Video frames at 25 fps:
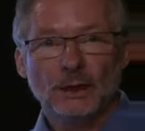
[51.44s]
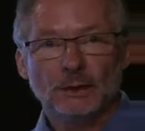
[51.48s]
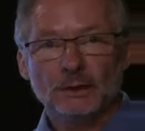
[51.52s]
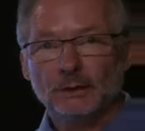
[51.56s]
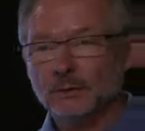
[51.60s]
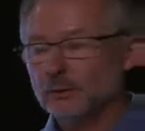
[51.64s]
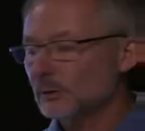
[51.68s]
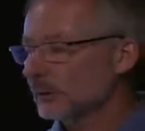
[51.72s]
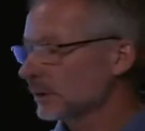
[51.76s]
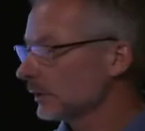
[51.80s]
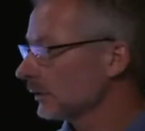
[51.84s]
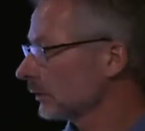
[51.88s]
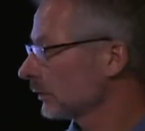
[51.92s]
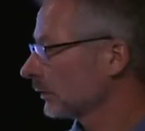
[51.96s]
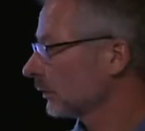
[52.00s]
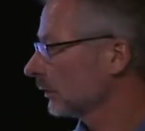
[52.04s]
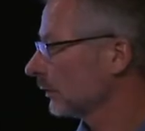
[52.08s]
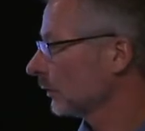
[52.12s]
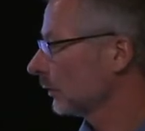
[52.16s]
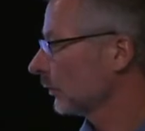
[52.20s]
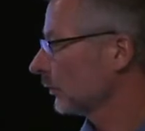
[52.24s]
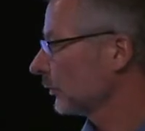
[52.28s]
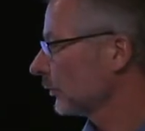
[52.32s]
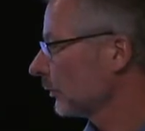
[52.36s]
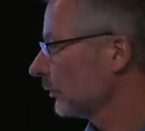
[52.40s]
categories,
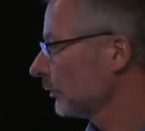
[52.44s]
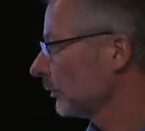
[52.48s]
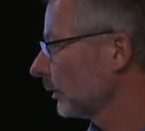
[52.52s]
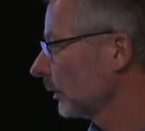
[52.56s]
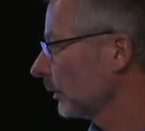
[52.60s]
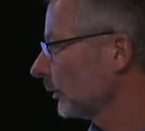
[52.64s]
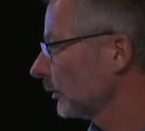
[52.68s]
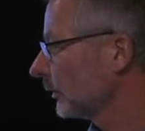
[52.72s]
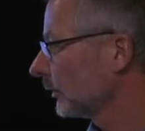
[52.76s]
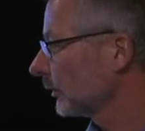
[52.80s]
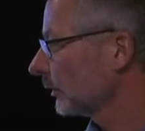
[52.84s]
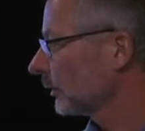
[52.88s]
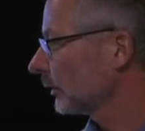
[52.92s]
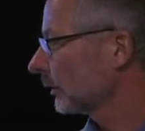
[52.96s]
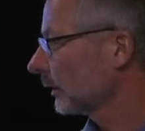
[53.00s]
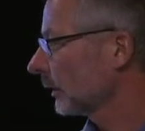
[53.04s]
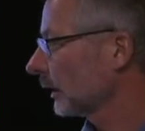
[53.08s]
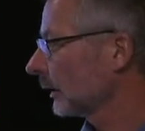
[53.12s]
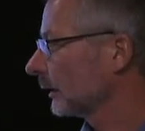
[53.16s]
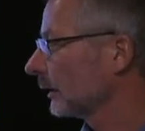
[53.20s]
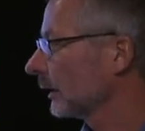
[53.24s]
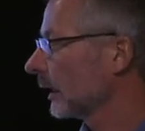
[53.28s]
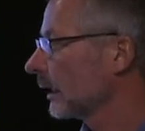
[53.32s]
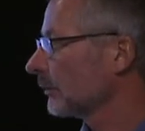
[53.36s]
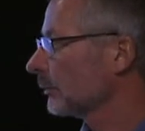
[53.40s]
consumer goods
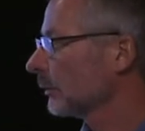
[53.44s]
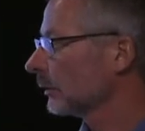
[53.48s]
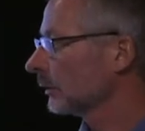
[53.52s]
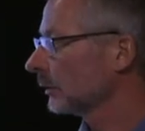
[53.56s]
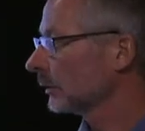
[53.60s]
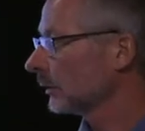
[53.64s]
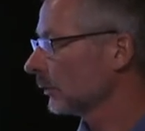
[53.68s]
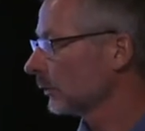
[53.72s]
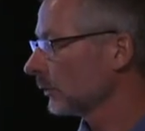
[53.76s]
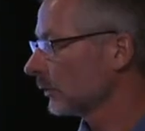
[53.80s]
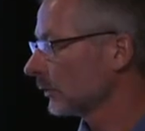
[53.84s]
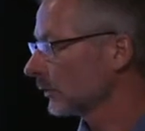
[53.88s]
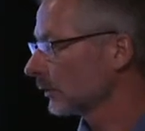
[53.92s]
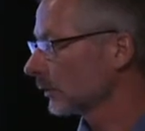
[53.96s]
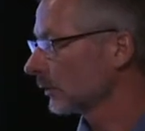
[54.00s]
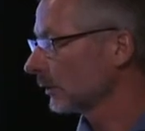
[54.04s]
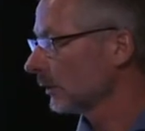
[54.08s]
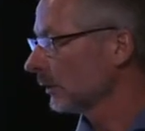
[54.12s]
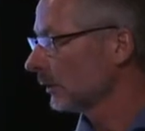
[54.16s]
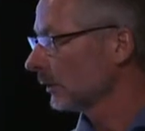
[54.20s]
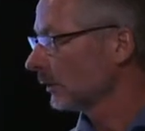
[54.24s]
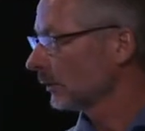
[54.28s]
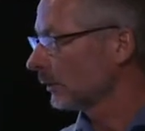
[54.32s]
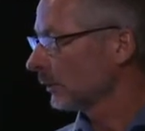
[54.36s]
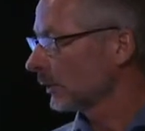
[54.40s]
and capital goods,
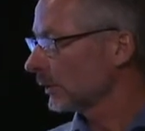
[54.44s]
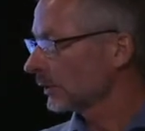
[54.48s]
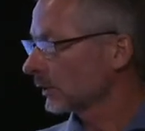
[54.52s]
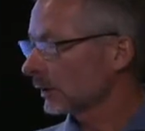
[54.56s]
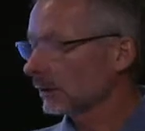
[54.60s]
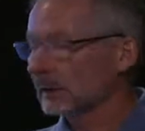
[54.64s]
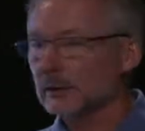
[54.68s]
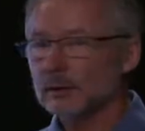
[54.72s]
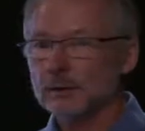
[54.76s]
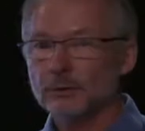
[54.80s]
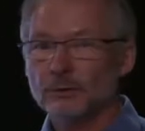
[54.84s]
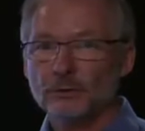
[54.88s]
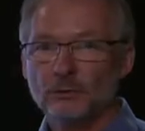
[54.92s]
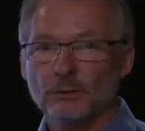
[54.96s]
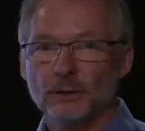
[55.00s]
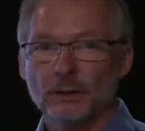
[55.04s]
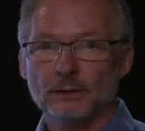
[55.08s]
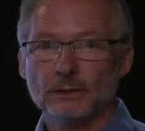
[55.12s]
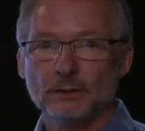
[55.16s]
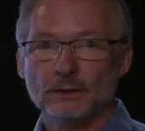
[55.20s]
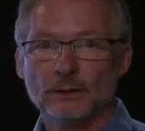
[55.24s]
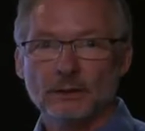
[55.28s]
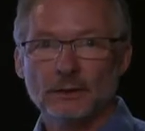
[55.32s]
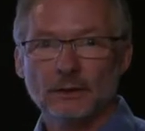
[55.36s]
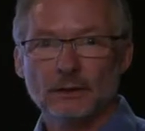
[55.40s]
which are
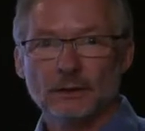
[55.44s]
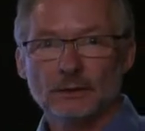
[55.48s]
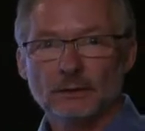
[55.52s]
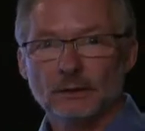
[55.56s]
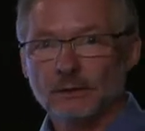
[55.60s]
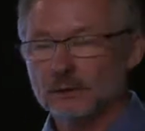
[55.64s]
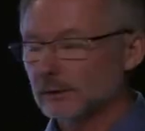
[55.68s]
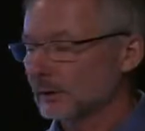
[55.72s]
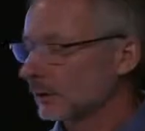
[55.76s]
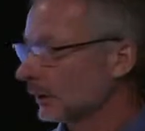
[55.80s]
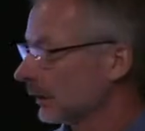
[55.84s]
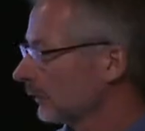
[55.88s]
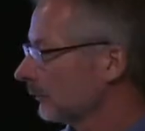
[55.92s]
illustrated here on the